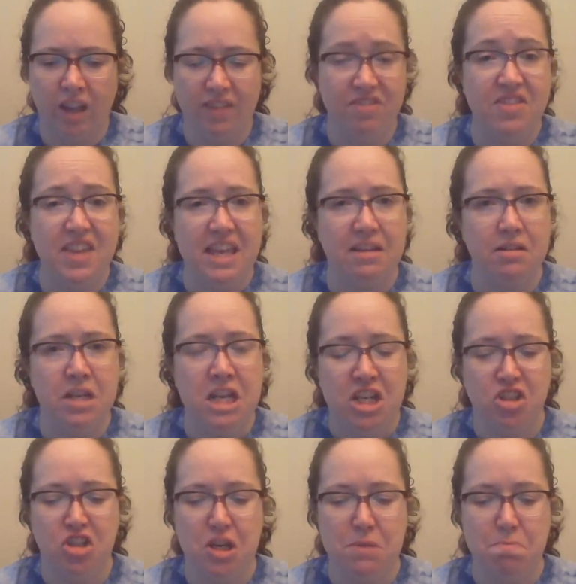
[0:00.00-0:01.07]
Then
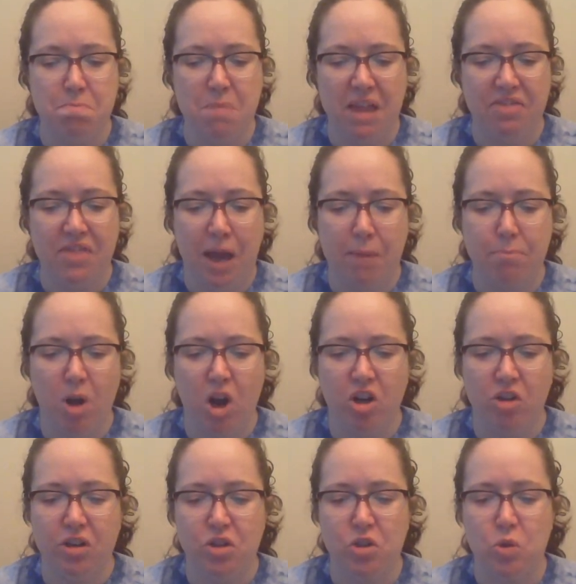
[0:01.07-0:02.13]
she met that
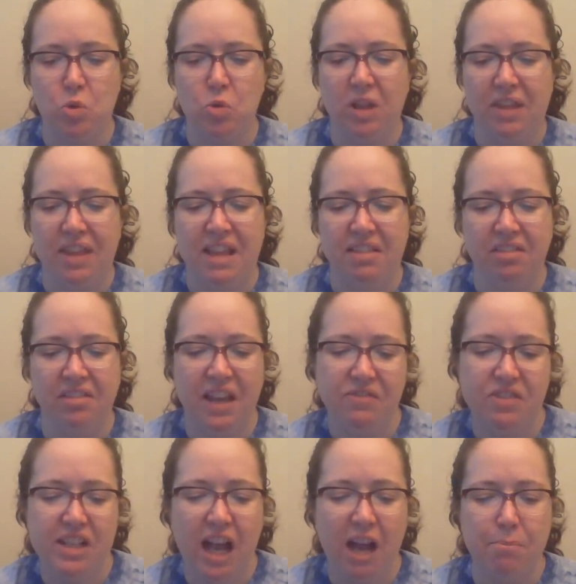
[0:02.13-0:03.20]
Potter at school and they left
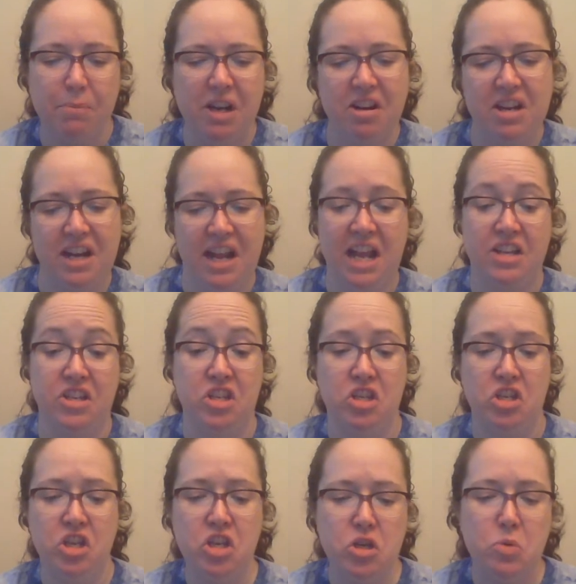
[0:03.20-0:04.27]
and got married and had
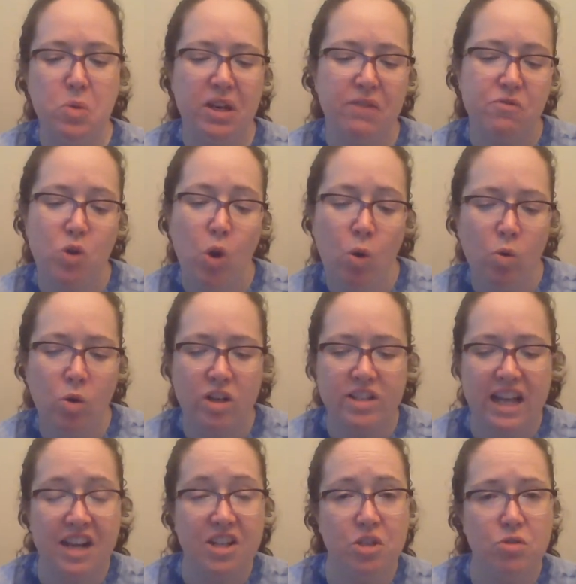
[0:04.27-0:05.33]
you. And of course,
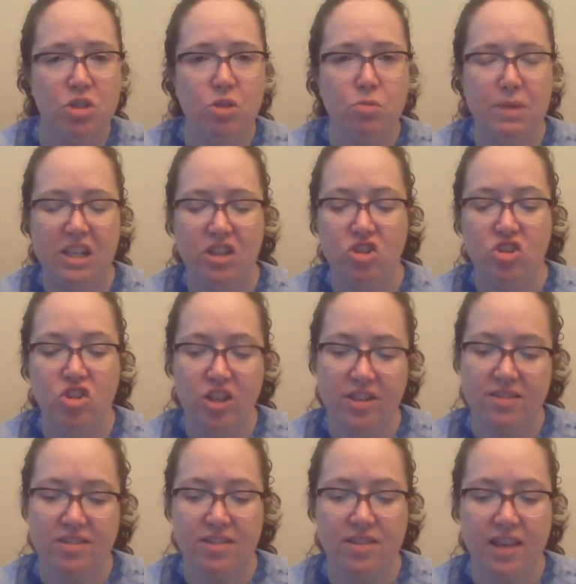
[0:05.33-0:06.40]
I knew you'd be
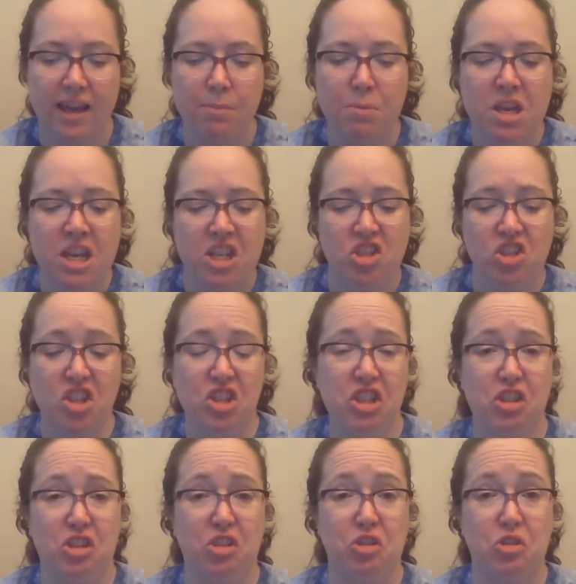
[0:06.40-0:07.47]
just the same, just
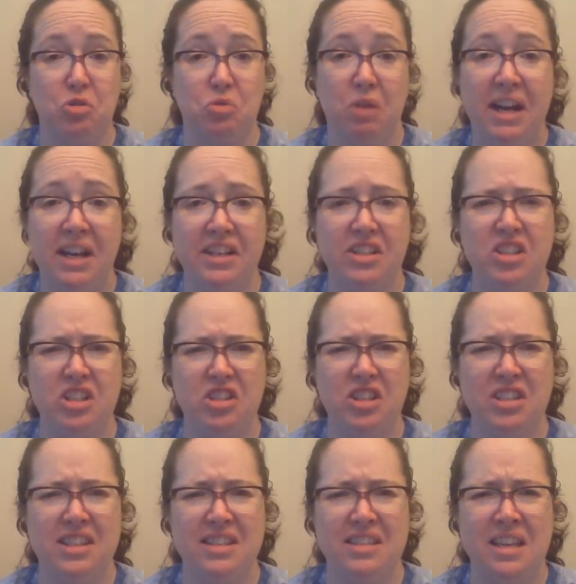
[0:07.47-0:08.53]
as strange,
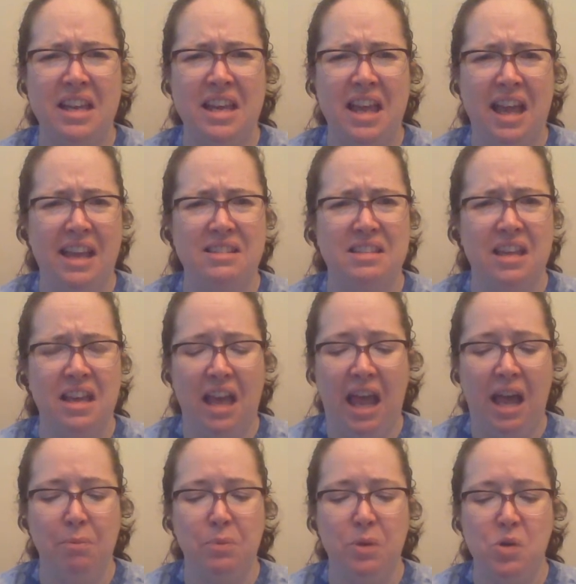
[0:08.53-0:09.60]
just as
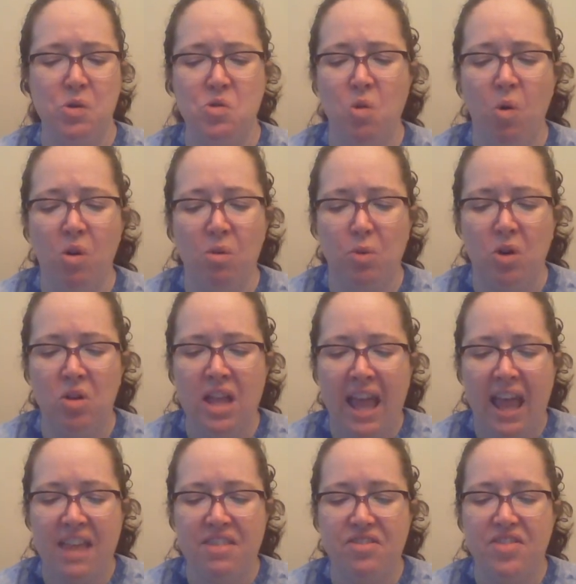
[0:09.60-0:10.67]
abnormal.
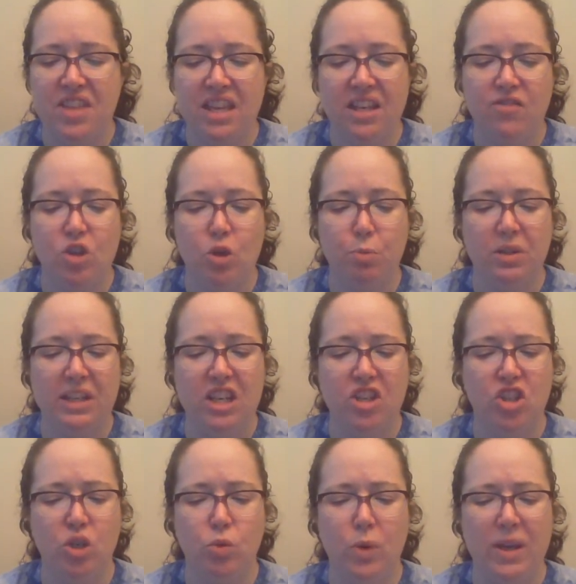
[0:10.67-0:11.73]
And then, if you please,
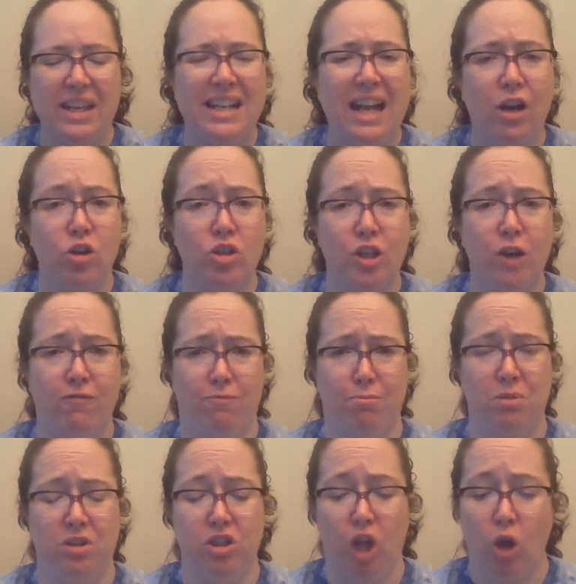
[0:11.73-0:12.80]
she went and got herself
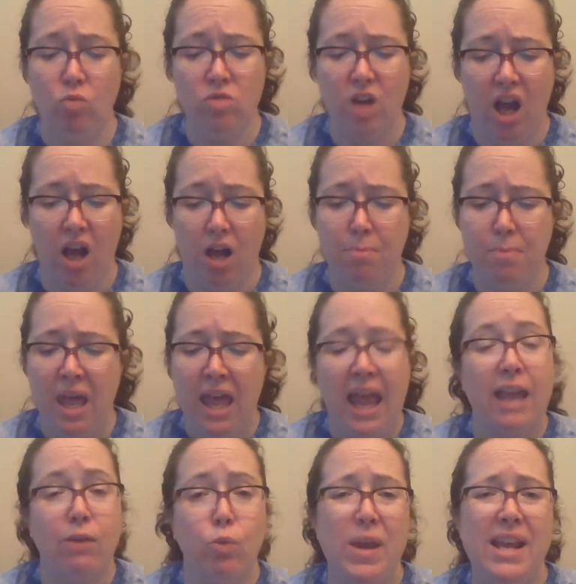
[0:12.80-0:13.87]
blown up
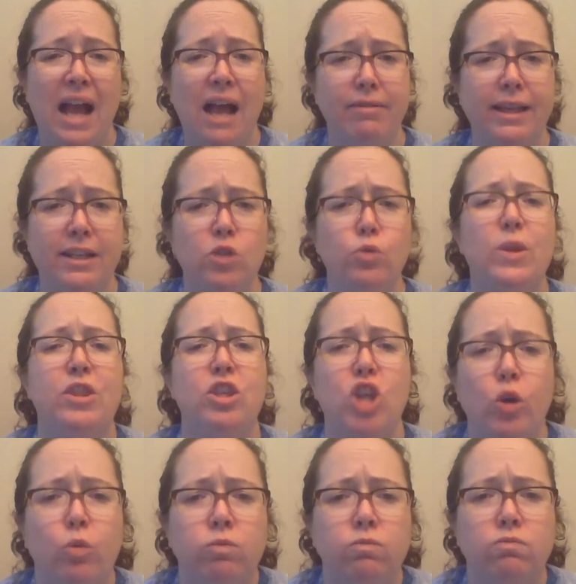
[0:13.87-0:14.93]
and we got landed with
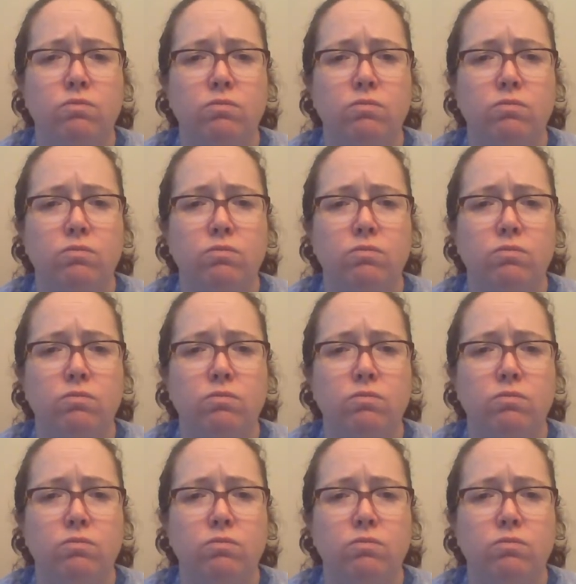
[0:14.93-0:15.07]
you.